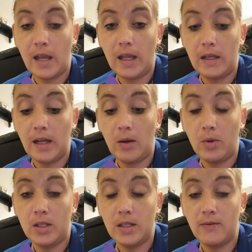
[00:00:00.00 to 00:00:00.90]
and I
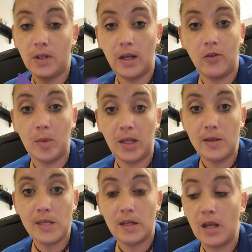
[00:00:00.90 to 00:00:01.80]
wanted to fill everybody
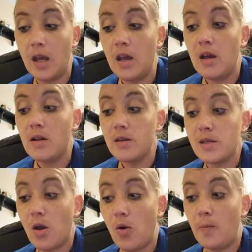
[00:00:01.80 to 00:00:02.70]
else in.
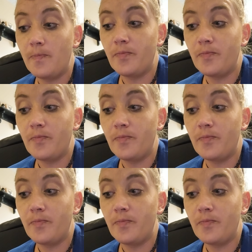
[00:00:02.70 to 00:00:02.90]
So,